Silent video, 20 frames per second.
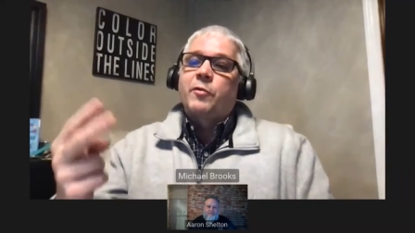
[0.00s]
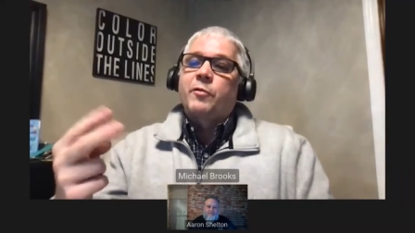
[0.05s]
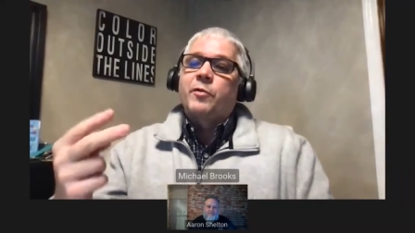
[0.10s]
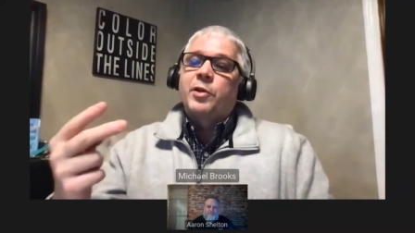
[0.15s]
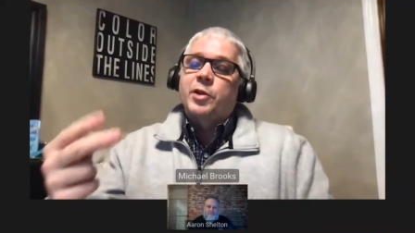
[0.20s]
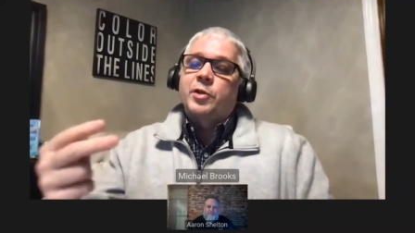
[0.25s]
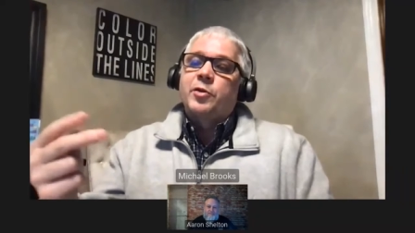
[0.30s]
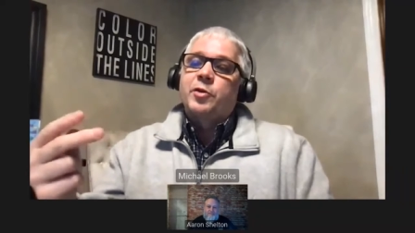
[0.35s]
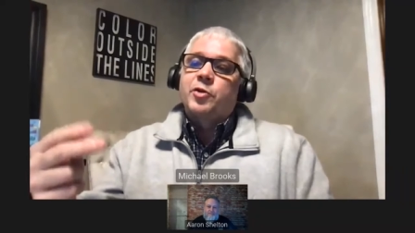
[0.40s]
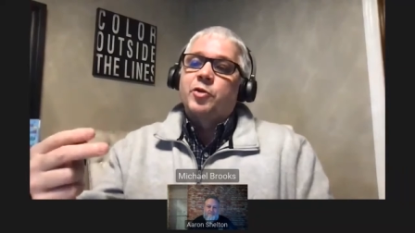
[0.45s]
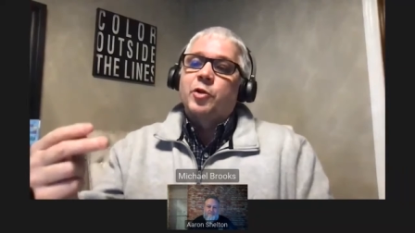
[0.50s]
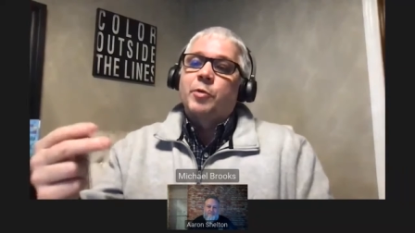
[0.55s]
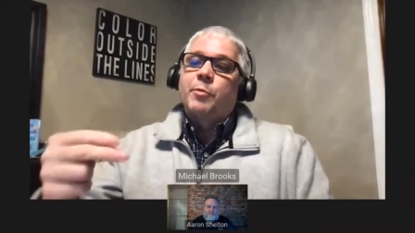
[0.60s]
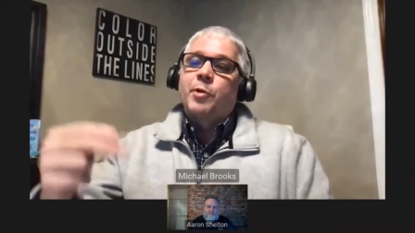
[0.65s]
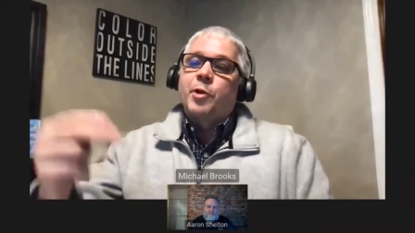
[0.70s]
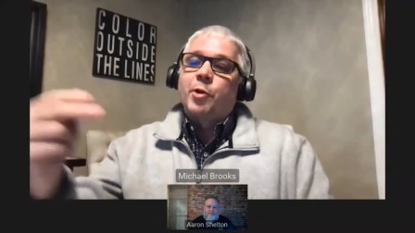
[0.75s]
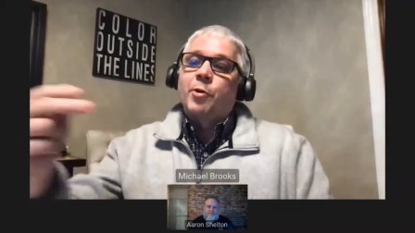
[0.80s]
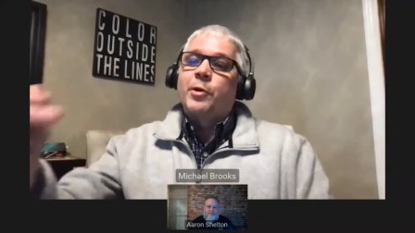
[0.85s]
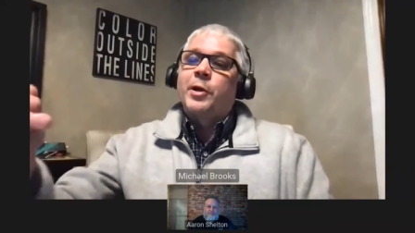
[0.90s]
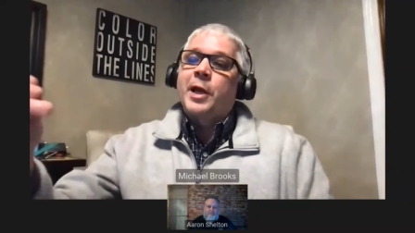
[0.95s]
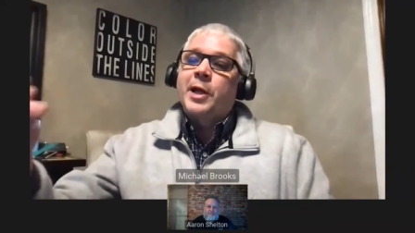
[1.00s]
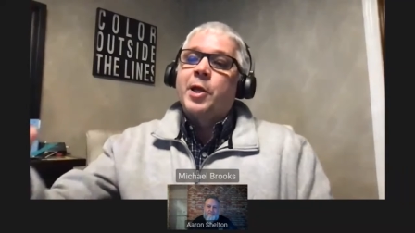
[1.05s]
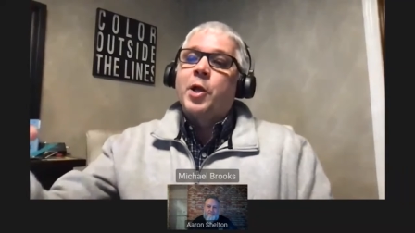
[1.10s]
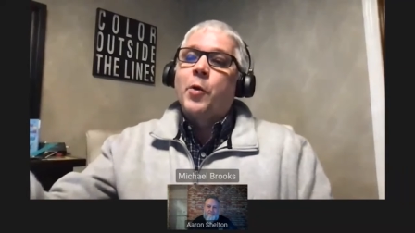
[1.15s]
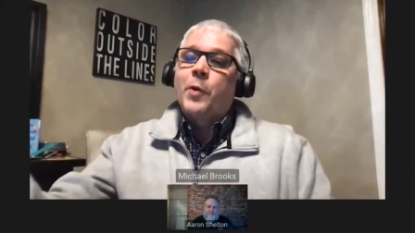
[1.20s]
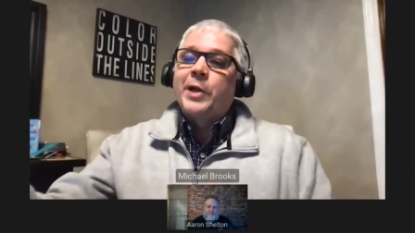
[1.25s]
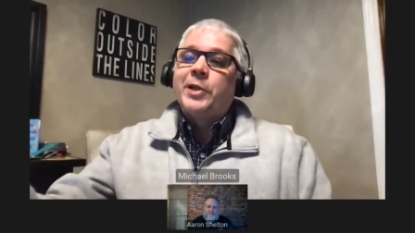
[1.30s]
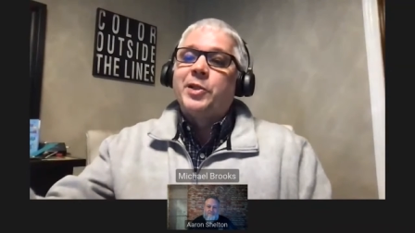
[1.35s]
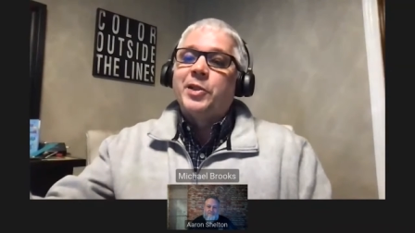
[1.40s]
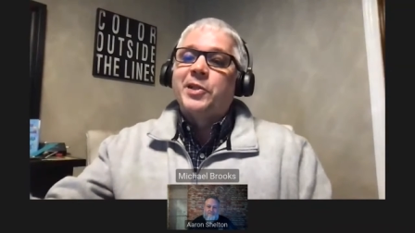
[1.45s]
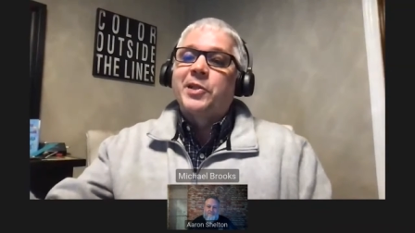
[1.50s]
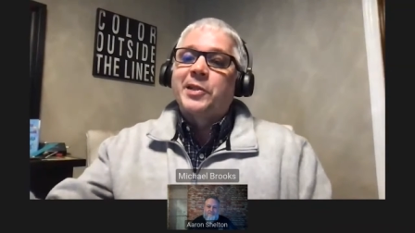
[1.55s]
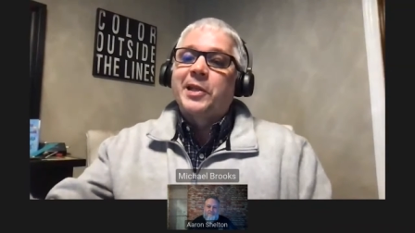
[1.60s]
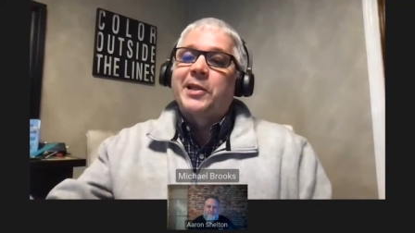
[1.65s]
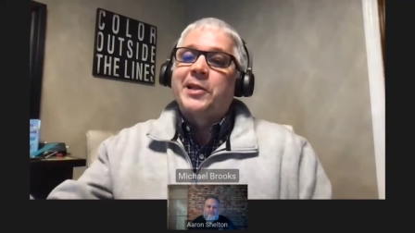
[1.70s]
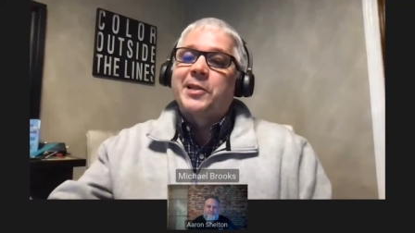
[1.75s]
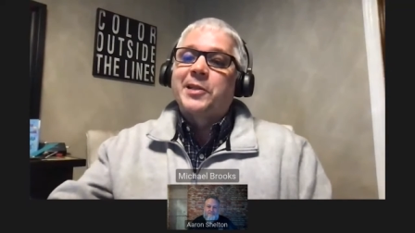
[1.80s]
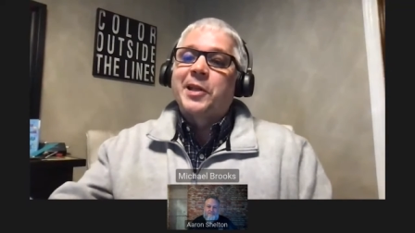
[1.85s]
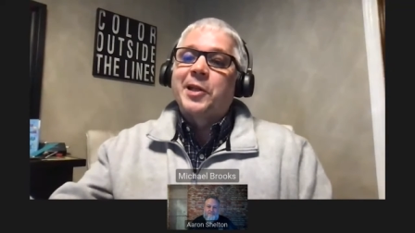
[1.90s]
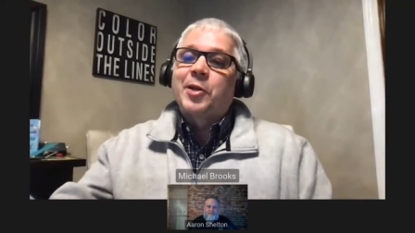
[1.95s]
over to the distributor. And I know I just
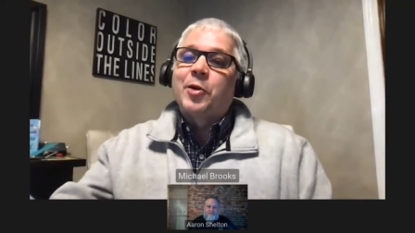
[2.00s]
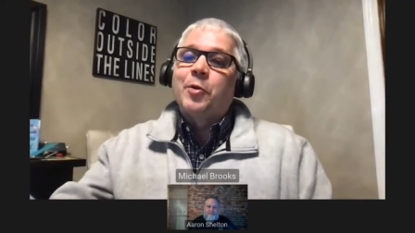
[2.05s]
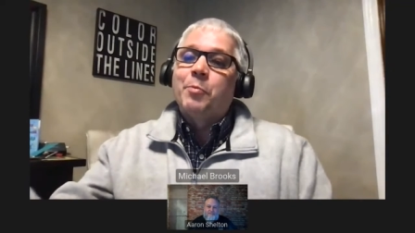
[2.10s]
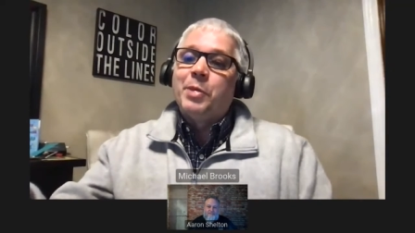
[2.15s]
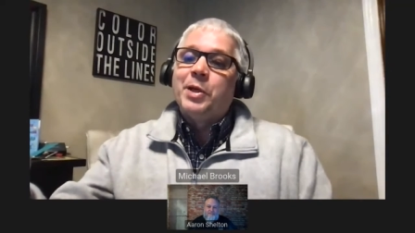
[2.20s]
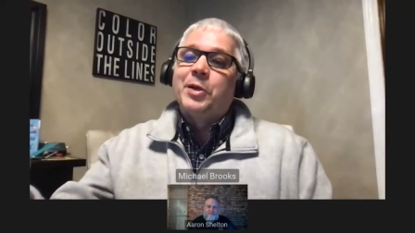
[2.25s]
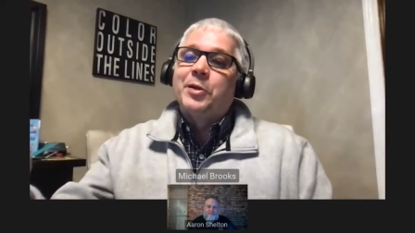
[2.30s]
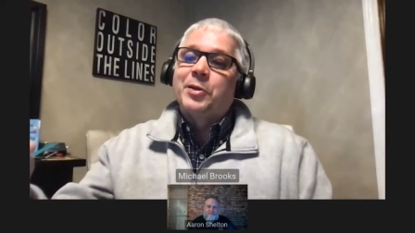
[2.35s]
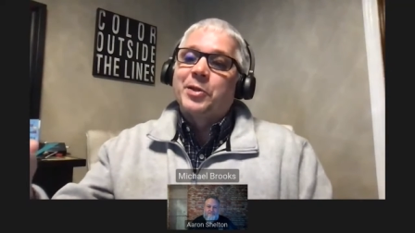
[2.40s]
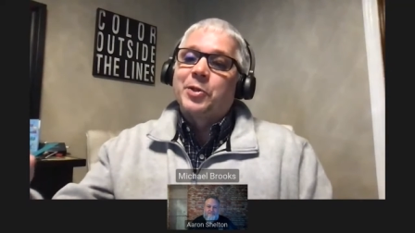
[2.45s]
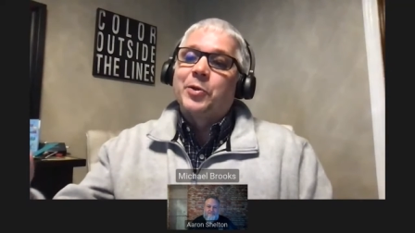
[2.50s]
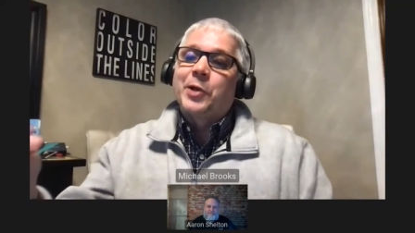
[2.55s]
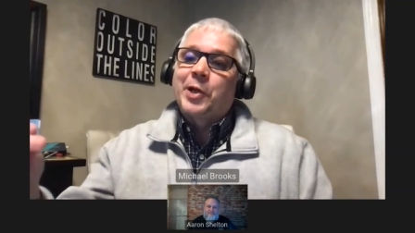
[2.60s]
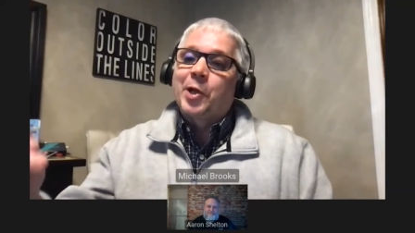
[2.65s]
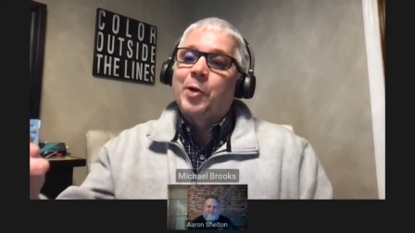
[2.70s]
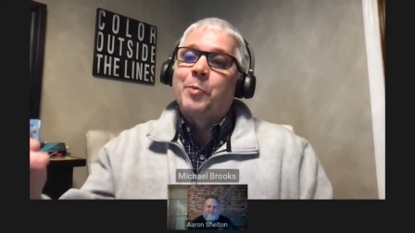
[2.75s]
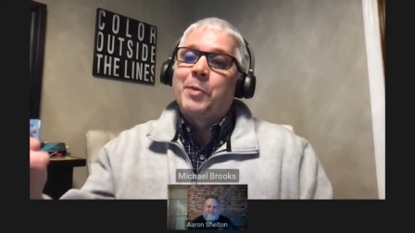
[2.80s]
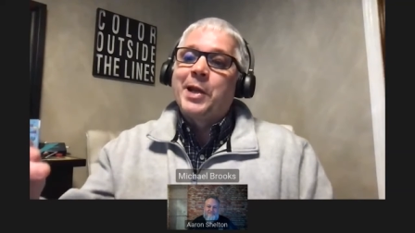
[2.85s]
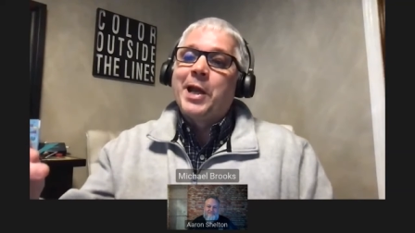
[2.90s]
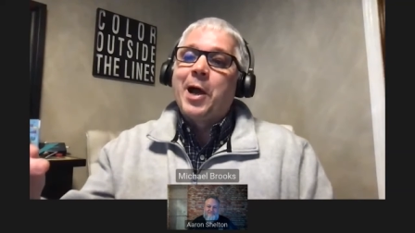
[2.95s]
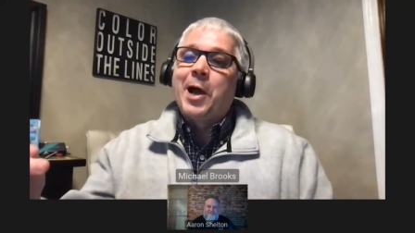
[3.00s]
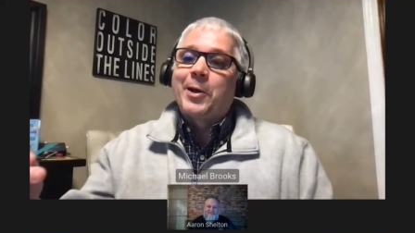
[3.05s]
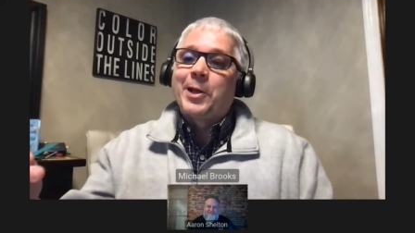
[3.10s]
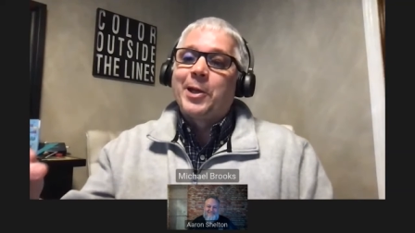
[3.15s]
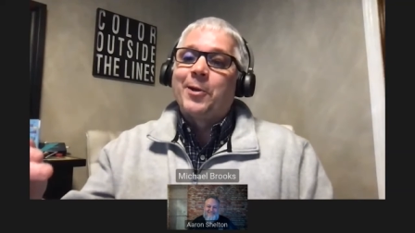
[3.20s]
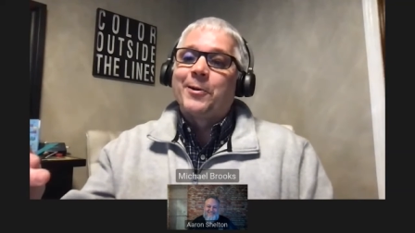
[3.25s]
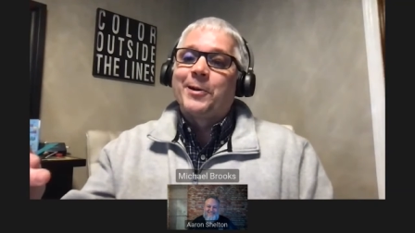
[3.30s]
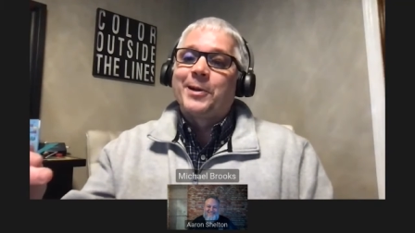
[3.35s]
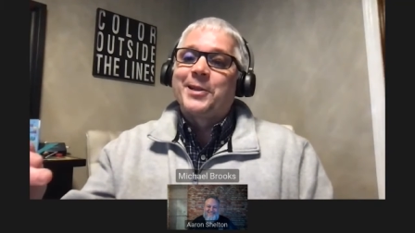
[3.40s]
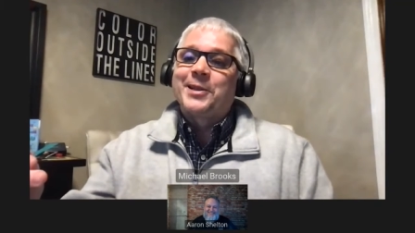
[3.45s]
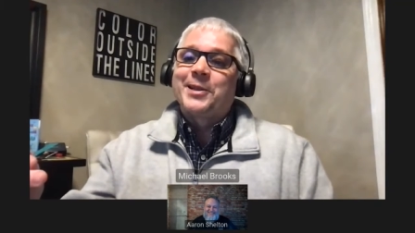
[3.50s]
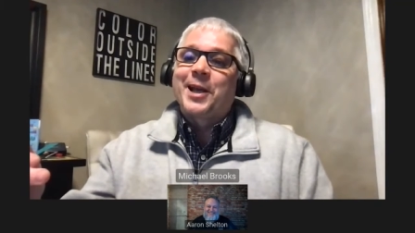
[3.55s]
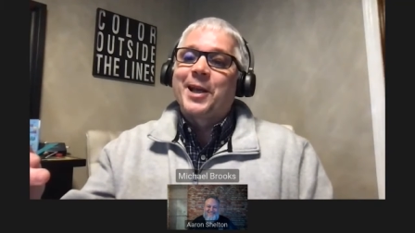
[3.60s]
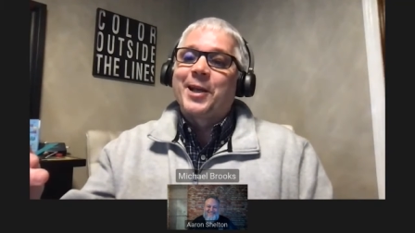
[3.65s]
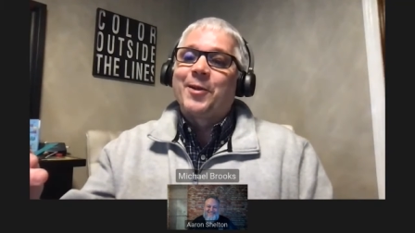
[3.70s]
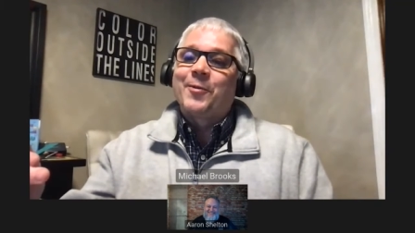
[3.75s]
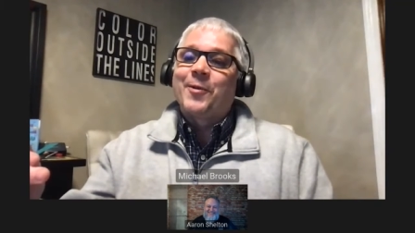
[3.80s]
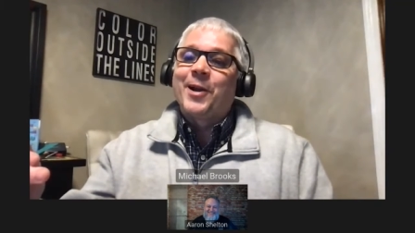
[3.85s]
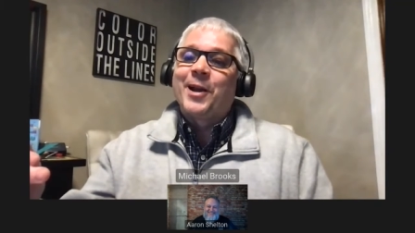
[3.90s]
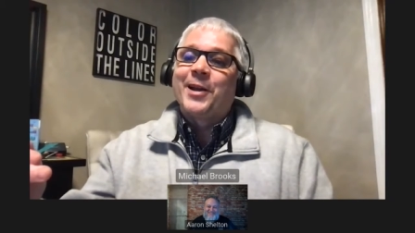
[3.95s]
said single bill, so hear me out here in a
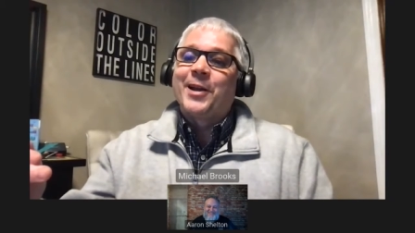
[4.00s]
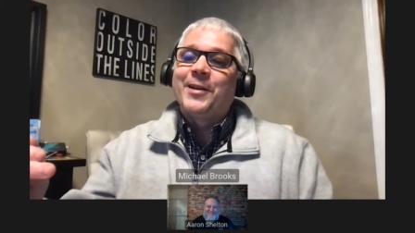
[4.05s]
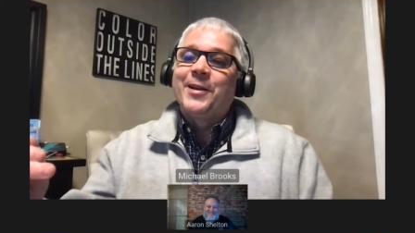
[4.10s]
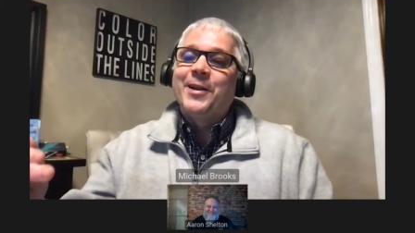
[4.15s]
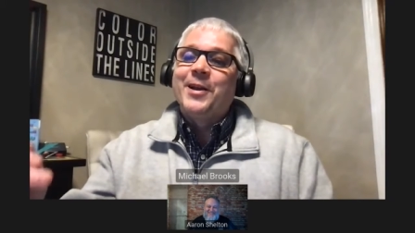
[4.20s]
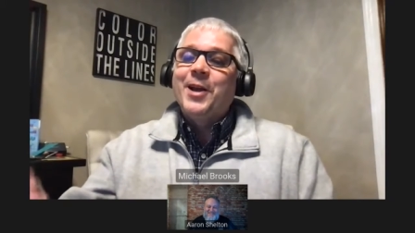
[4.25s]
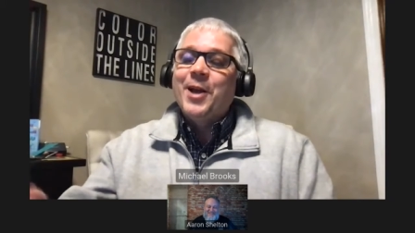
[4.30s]
second, right?